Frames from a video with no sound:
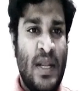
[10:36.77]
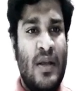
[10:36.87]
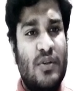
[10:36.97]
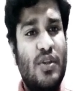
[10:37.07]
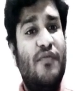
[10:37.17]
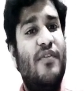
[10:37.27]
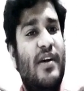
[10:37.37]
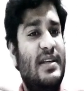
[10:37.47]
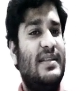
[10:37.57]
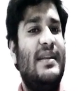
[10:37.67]
So the
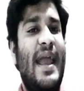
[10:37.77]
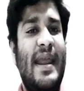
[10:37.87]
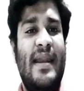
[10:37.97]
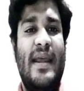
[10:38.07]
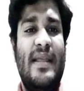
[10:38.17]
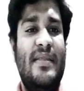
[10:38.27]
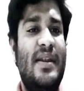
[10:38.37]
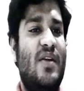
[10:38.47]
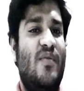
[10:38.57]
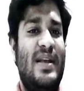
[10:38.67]
first line in the
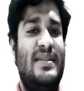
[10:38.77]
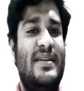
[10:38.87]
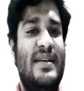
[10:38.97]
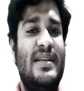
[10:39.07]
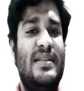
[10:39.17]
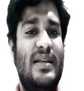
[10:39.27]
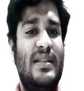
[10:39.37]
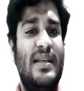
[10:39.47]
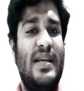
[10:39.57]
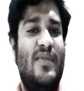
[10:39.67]
request says,
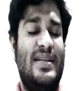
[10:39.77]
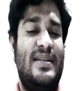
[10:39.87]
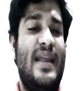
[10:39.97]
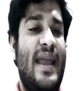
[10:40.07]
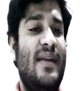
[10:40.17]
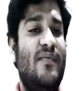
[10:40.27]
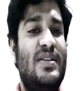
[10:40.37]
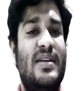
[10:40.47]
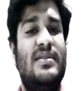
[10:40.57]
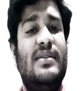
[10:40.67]
the request line which
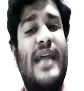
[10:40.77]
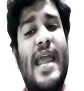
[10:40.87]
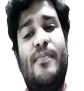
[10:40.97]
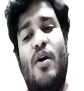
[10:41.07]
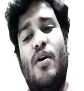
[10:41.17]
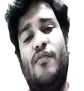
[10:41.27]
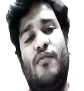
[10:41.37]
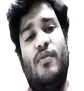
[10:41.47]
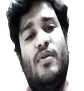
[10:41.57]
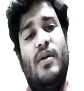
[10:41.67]
says the type
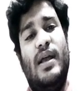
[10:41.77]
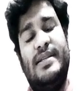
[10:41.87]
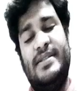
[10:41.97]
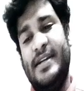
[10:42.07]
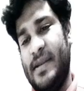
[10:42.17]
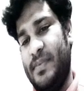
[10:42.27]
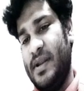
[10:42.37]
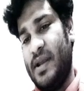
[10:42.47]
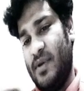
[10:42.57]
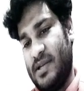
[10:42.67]
of
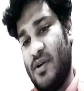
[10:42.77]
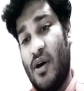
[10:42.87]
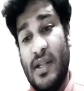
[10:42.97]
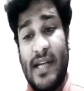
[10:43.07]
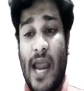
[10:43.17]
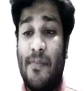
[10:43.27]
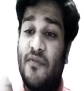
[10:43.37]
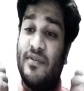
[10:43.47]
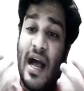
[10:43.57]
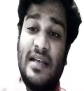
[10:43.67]
HTTP request or the type
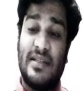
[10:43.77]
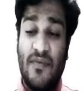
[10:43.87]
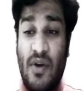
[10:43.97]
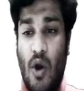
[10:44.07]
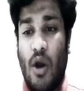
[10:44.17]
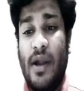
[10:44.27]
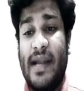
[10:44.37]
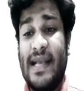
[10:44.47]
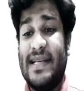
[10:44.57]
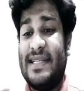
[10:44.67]
of task. We call it
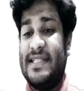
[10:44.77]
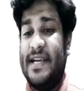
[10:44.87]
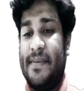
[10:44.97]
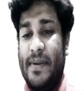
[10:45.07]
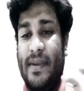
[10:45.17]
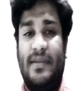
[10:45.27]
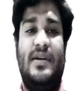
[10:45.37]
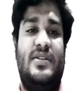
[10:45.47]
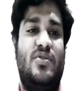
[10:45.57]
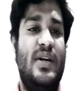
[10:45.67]
as HTTP
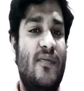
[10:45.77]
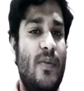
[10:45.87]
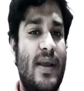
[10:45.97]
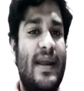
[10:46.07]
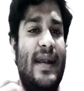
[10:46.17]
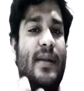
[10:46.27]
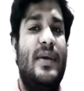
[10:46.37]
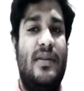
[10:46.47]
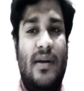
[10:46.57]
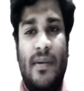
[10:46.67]
method. So it will be a get
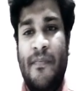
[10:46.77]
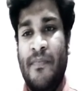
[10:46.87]
method.